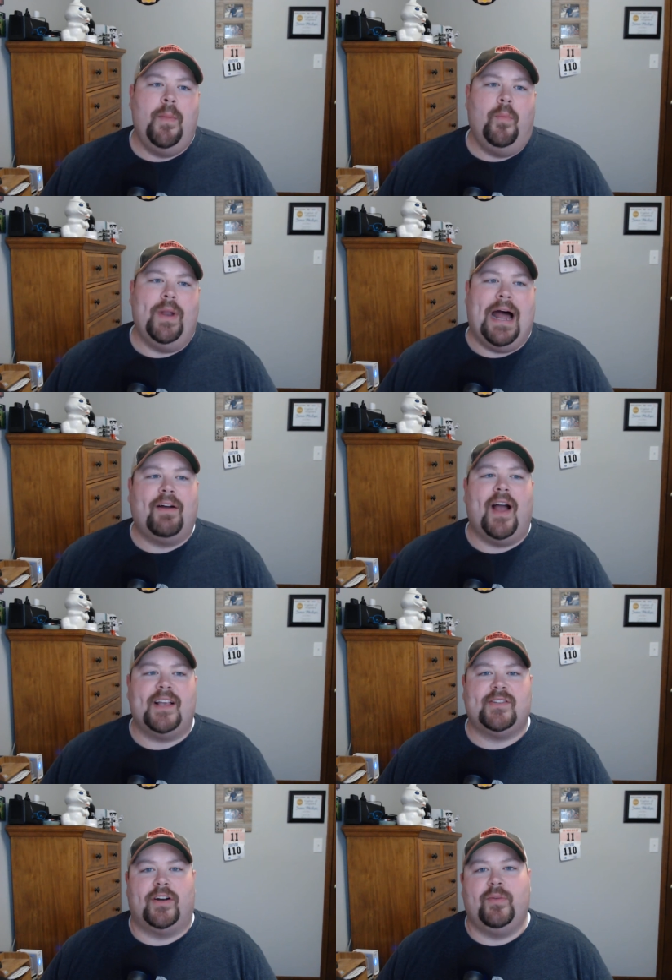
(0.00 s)
When I
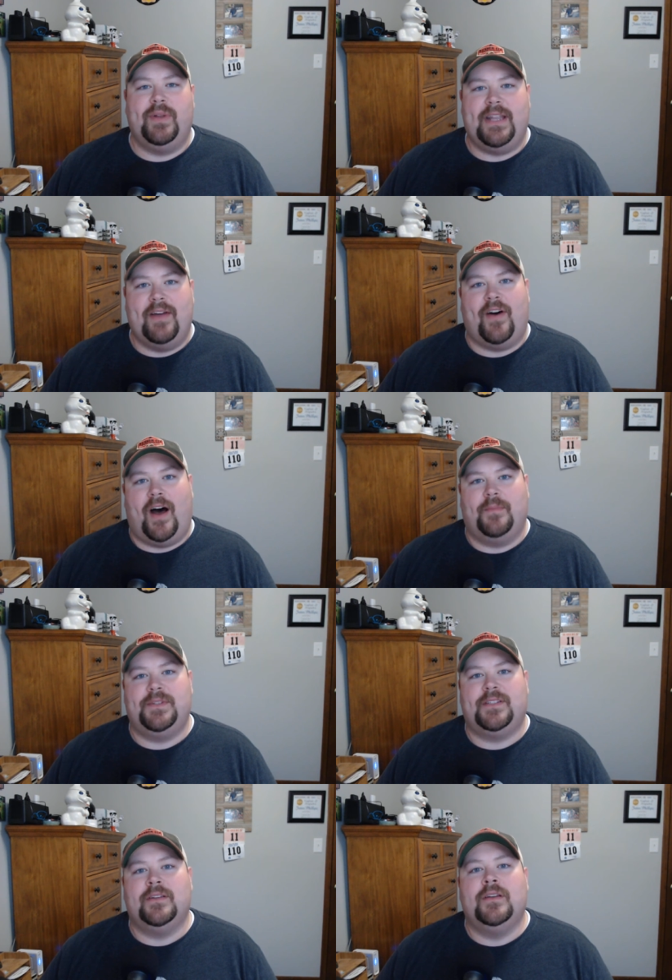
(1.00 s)
got started with
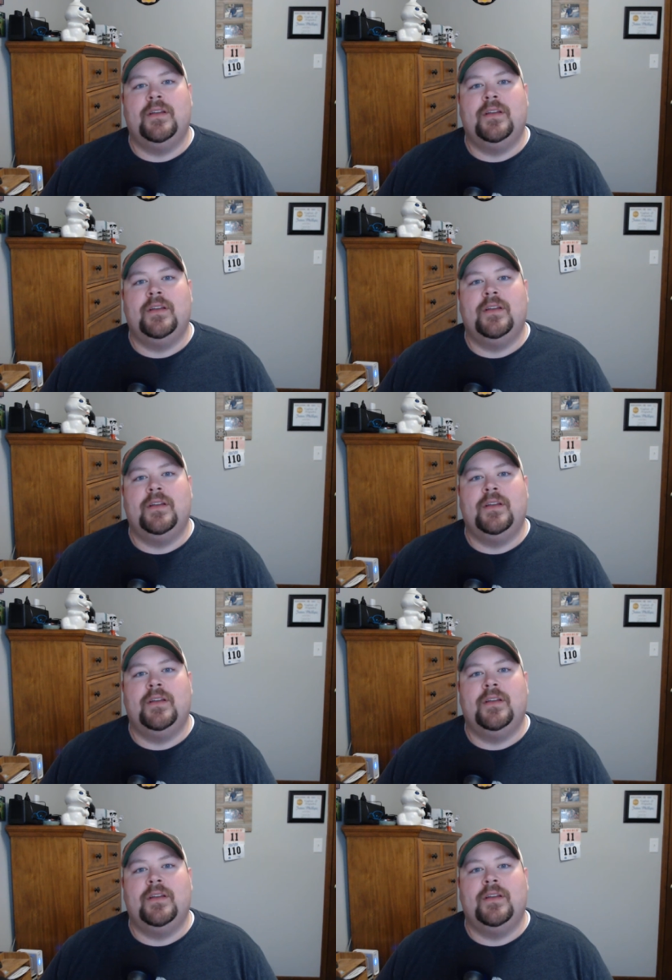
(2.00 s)
DevOps,